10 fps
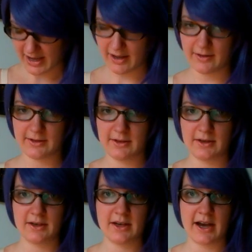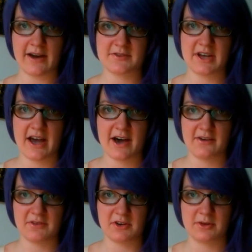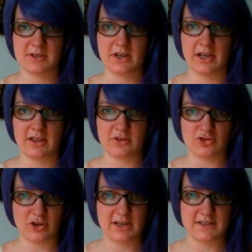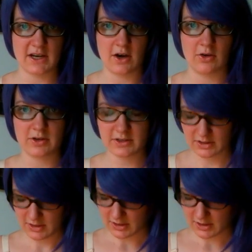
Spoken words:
I'll have to have, you know, until I get the drains out.